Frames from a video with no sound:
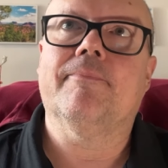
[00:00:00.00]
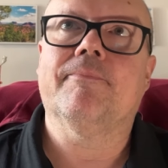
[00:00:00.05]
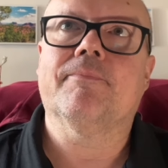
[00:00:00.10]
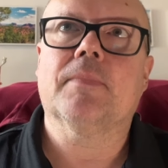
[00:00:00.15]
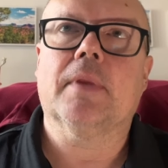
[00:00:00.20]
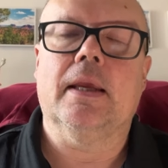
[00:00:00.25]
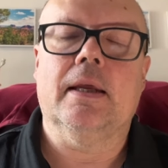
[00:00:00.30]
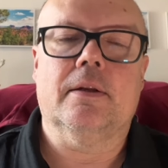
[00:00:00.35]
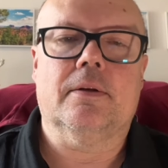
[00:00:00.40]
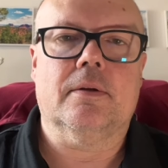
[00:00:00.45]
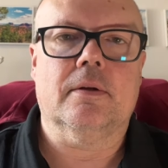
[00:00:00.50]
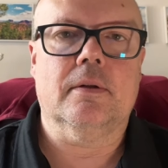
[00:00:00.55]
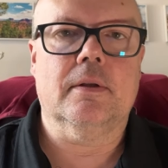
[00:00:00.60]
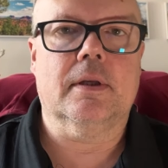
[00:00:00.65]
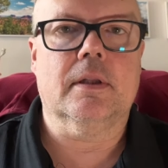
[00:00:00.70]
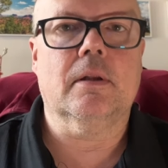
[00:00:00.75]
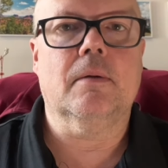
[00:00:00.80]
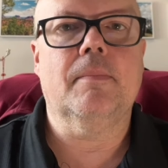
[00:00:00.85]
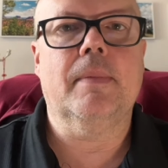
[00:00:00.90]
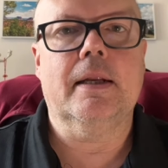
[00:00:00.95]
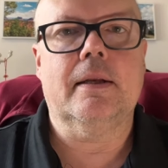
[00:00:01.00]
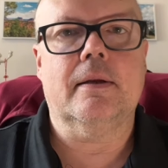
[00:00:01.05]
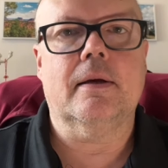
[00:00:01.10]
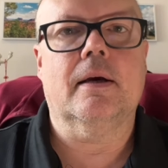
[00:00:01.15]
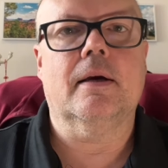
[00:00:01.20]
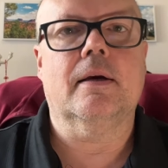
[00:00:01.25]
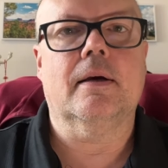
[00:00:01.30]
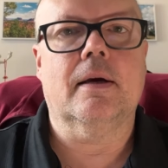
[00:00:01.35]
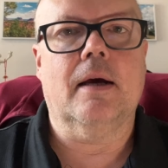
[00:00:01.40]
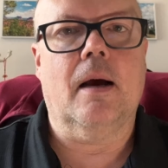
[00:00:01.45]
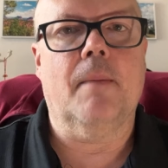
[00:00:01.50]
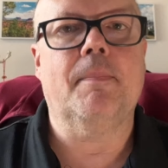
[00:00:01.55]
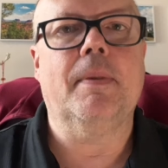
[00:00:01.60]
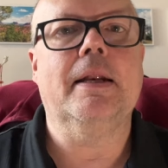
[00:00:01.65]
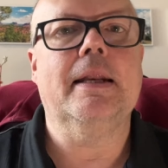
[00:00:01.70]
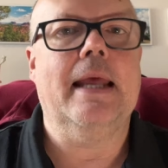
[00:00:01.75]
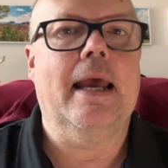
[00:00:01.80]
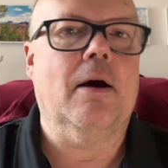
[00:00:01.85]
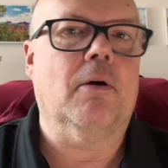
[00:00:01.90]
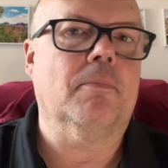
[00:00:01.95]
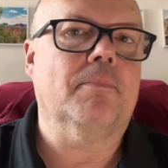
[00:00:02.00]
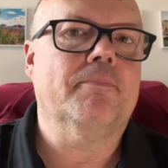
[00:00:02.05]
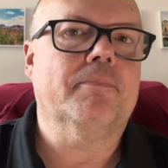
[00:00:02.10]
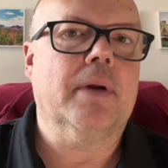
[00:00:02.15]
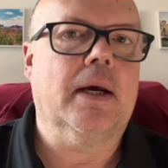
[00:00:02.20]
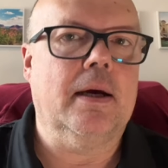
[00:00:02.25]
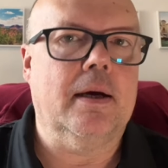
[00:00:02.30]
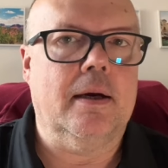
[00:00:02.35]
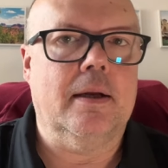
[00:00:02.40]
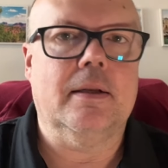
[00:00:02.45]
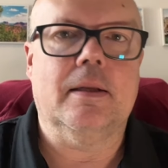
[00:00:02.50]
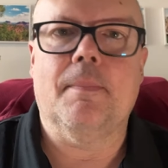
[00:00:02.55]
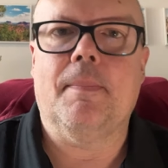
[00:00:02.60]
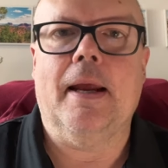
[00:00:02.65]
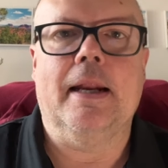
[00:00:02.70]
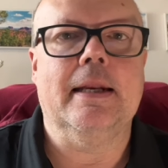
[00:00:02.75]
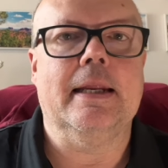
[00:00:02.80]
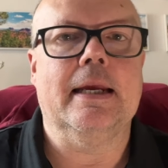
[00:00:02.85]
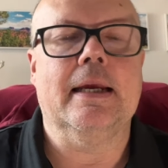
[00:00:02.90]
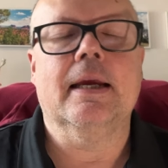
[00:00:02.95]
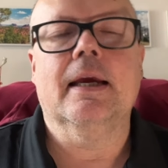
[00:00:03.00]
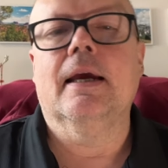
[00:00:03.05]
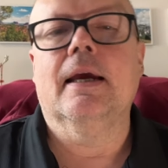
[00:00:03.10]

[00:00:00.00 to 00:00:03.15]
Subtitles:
it's a little bit up and down, depending.